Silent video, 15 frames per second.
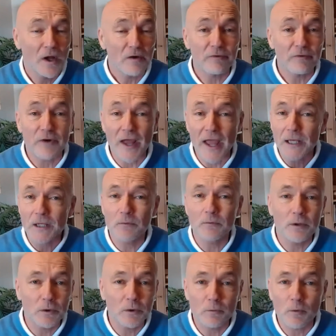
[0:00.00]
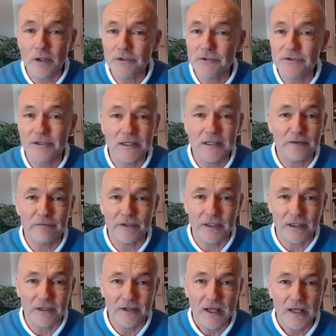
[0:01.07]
for anyone who wants to live in it,